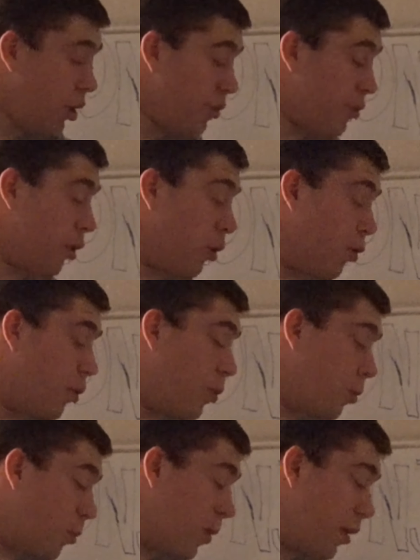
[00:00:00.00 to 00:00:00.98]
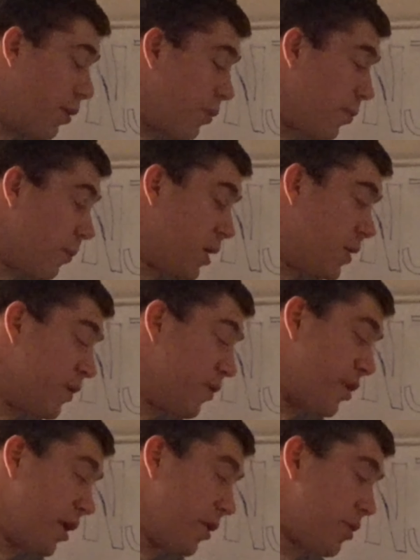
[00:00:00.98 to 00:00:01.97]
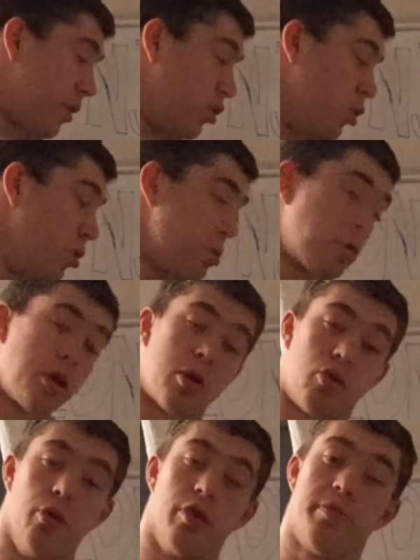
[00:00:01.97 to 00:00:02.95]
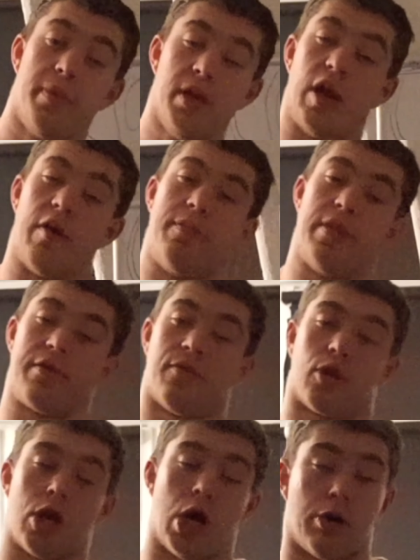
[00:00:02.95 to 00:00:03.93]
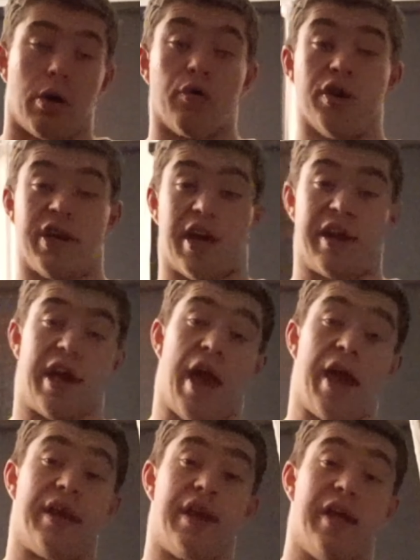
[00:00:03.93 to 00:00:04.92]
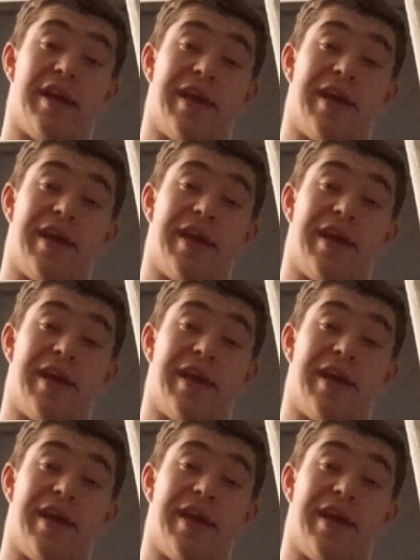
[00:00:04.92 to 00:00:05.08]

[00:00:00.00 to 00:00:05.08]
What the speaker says: So one of the things they used to speed up that recovery and add in